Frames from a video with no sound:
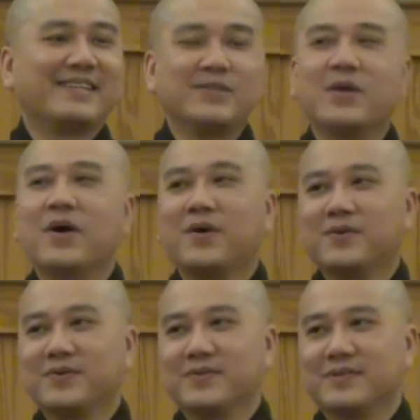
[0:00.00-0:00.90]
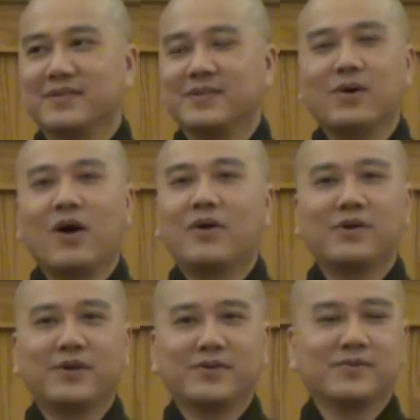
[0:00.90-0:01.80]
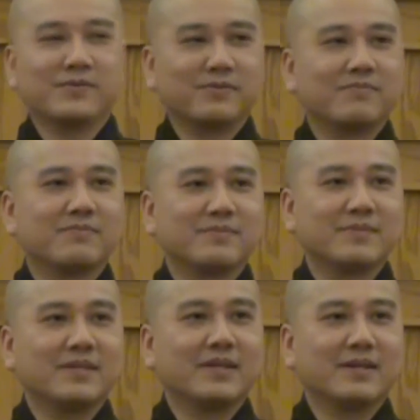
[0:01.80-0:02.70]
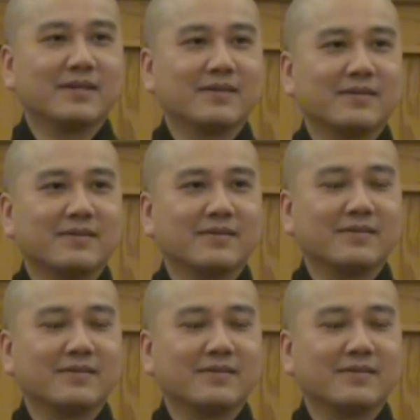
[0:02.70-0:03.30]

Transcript: You know, you all know the,